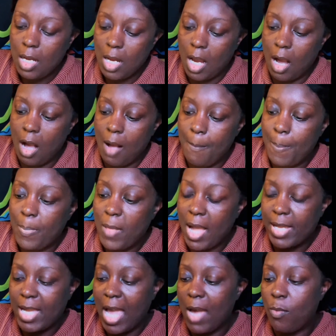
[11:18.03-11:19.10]

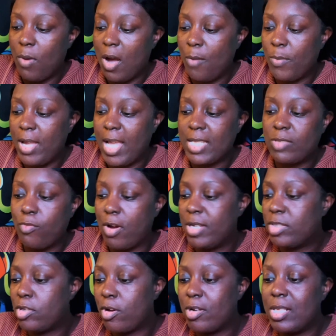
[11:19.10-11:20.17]
I got one with as far
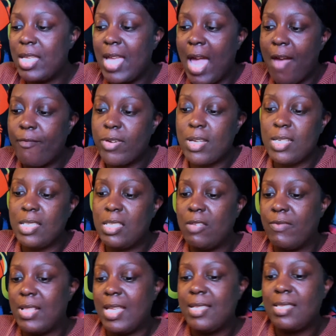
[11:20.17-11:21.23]
as the early African
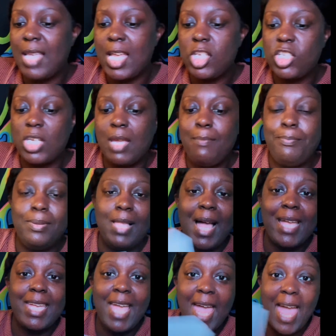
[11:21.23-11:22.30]
civilization,
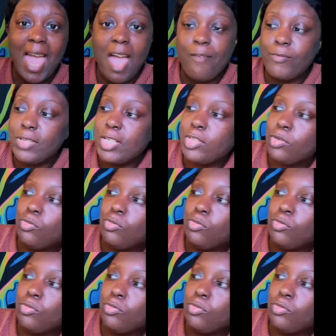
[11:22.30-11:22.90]
Black athletes who